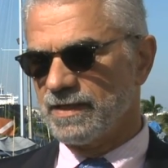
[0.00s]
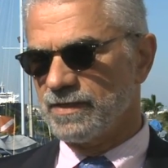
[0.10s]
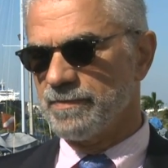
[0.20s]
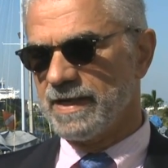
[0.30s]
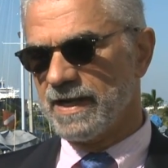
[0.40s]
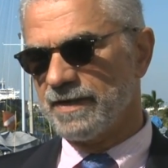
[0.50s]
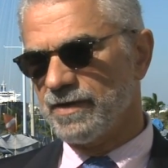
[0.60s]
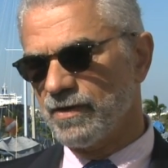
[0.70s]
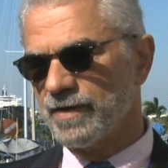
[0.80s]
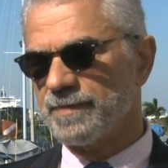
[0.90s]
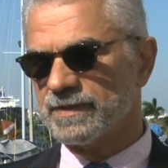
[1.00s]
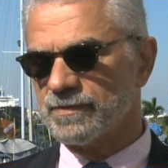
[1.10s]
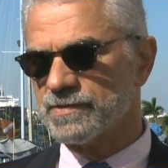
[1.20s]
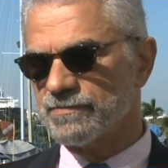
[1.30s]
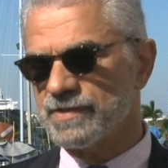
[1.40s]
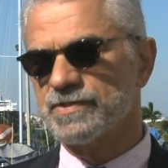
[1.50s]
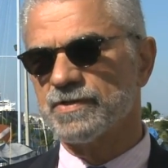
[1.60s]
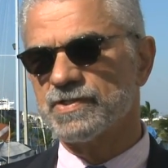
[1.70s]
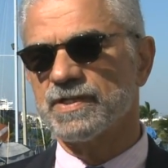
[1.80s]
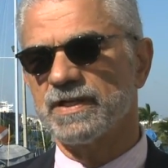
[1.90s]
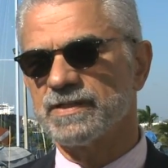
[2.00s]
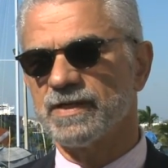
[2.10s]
You may not know it, but there was a research study